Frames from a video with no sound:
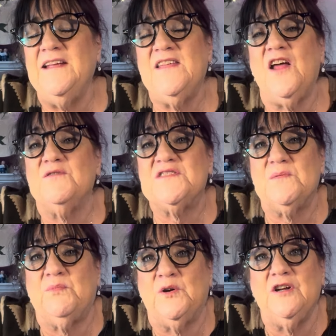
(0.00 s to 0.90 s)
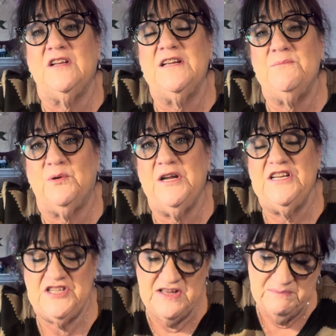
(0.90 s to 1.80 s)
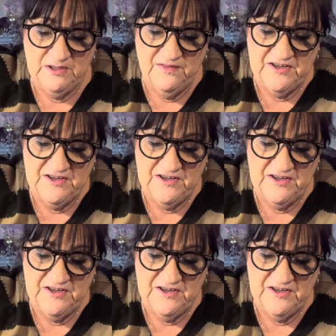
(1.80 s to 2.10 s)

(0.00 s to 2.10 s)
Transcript: thought it was the Brooklyn Bridge in the middle of